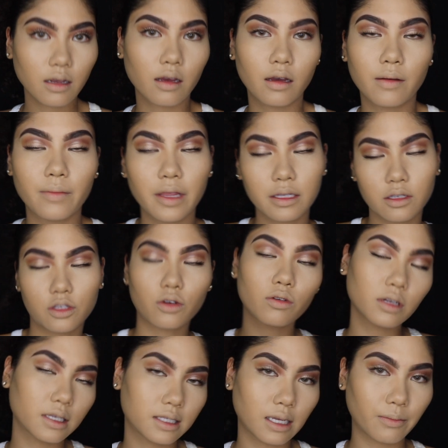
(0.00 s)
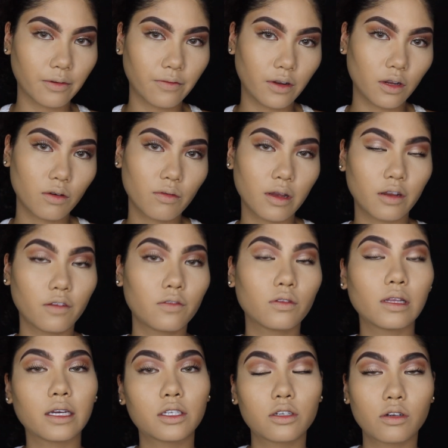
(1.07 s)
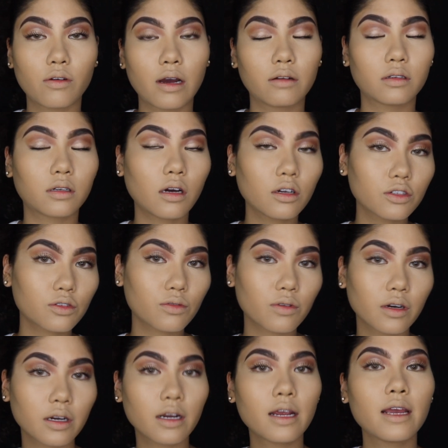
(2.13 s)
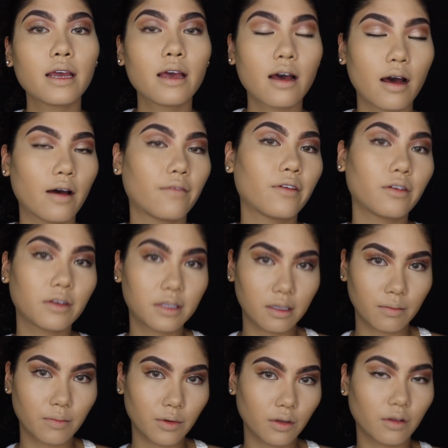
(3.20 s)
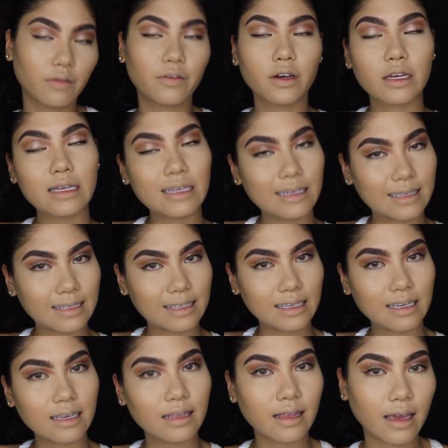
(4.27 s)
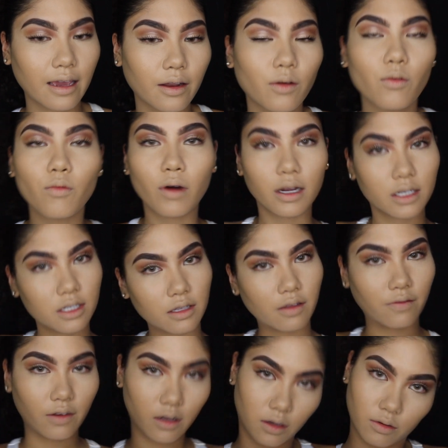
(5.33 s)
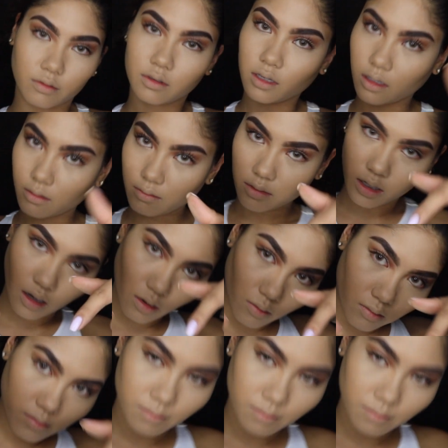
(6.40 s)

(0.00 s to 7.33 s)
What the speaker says: That's a totally separate video, and if you'd like to know how to contour, very simple, very easy, then watch the video down below.